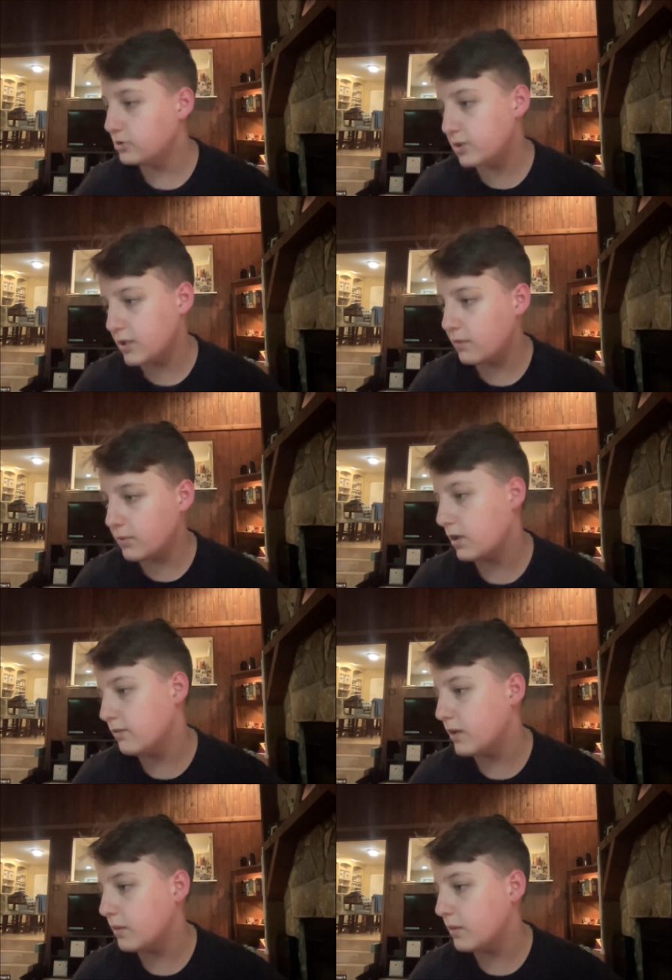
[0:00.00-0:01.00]
most of
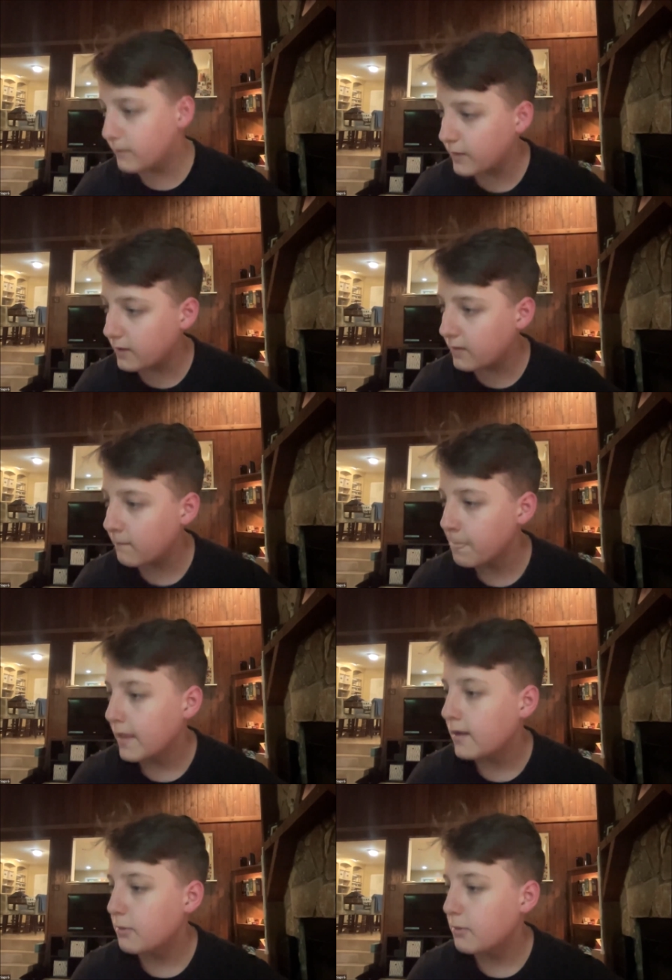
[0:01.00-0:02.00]
them, a lot of them, I
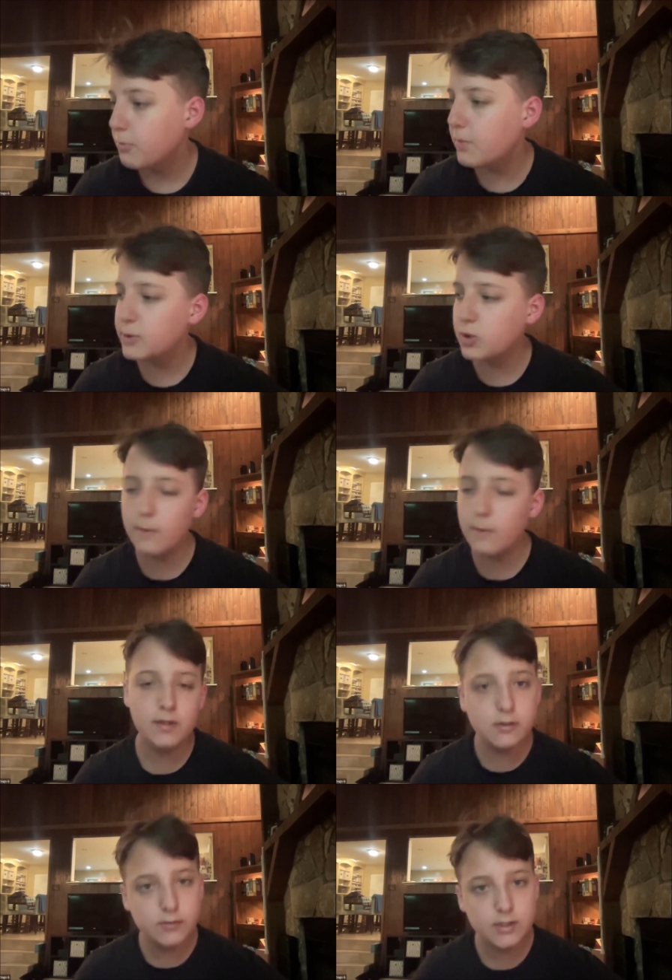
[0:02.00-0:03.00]
think, pretty much
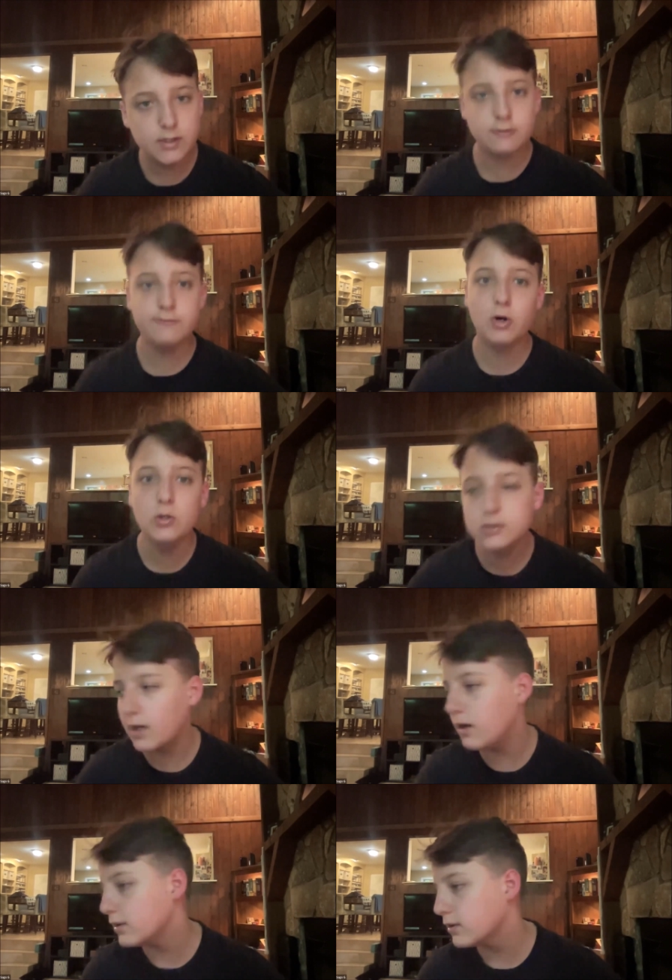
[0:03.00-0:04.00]
all believed in this
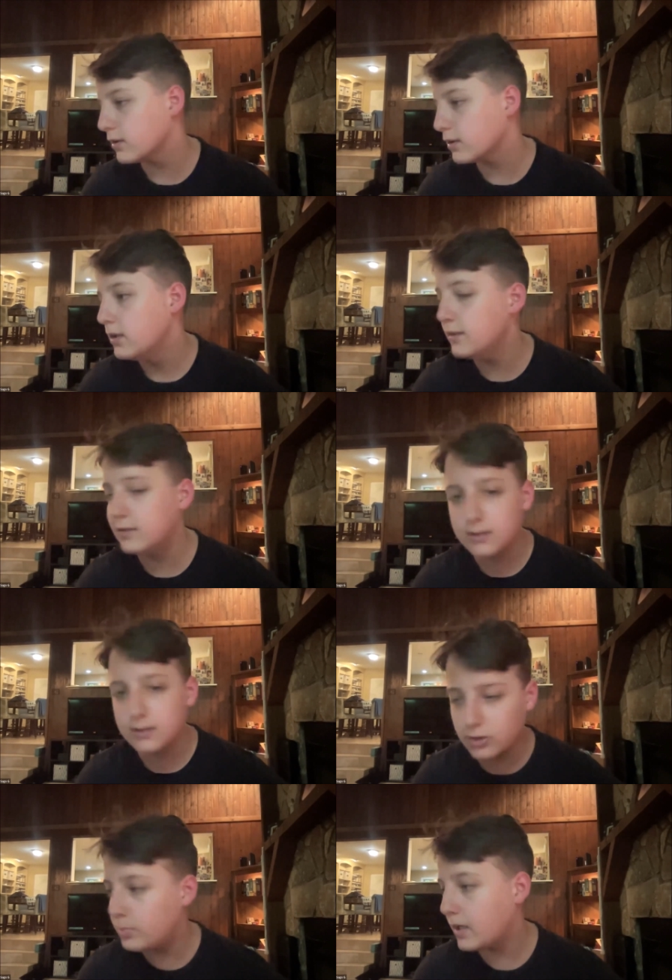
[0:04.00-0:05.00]
false god,
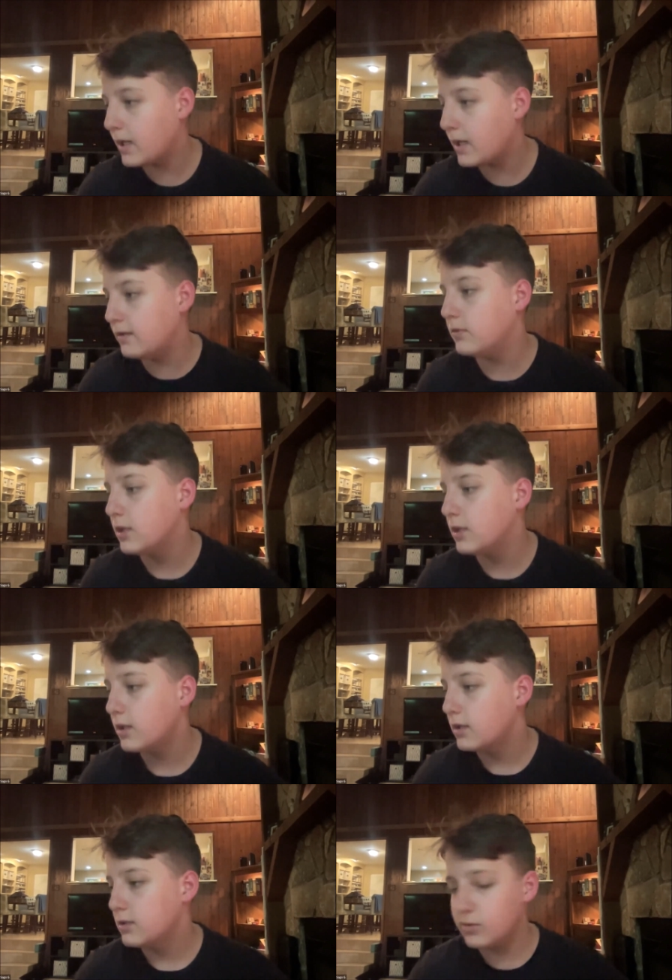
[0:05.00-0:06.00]
and they stood by him,